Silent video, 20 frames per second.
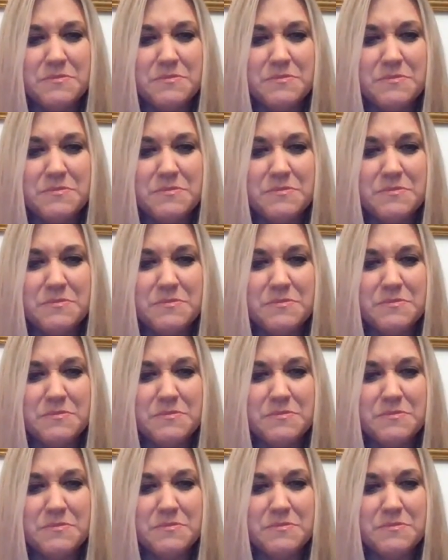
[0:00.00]
missing
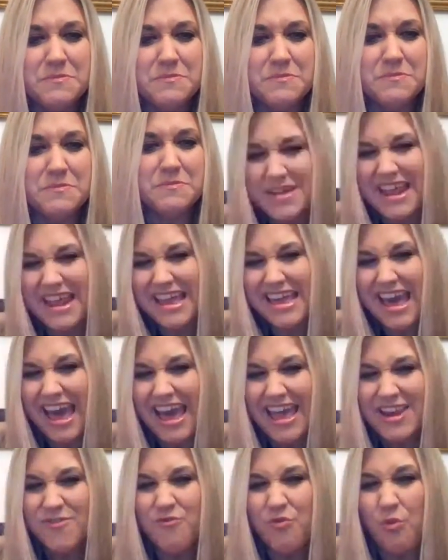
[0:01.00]
women, but I
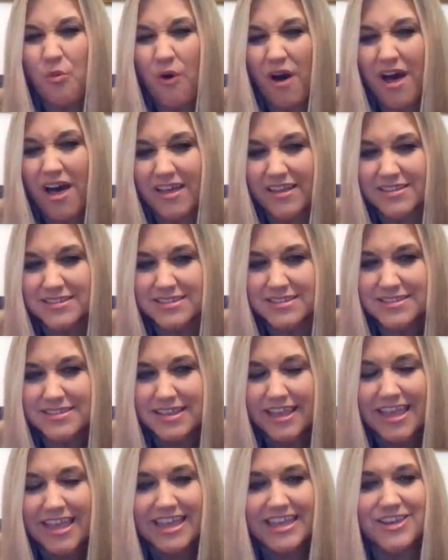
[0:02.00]
kind of
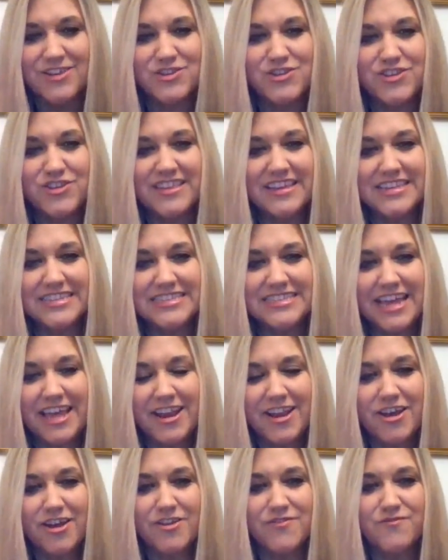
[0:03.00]
was, to the
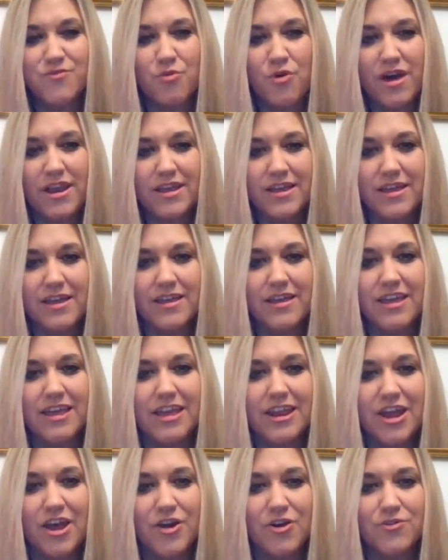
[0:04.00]
extent of wanting,
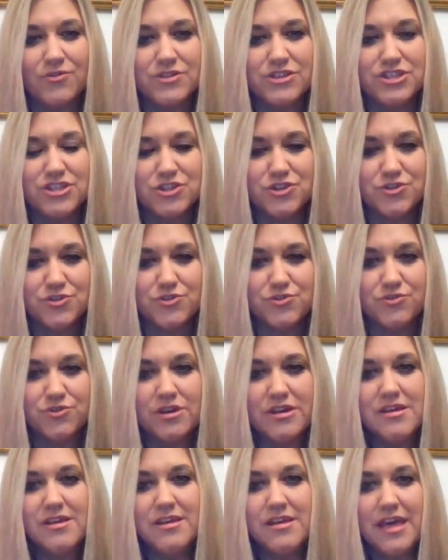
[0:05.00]
to
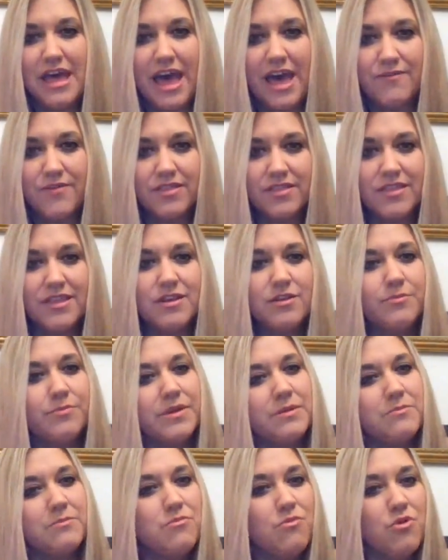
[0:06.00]
have a little
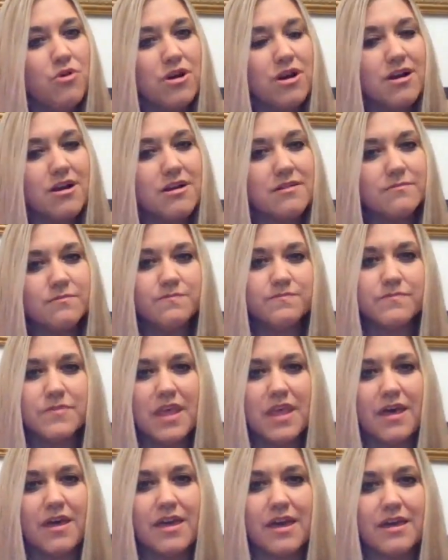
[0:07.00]
bit more,
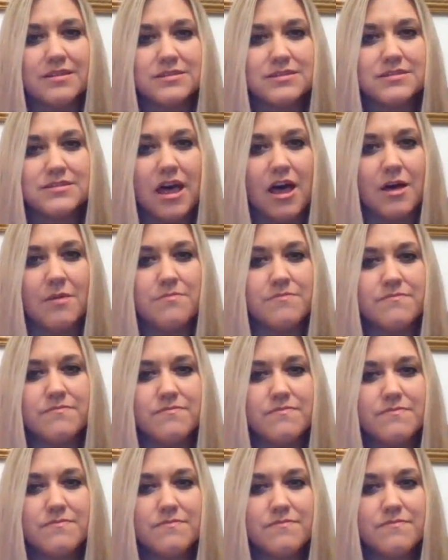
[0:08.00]
I guess, what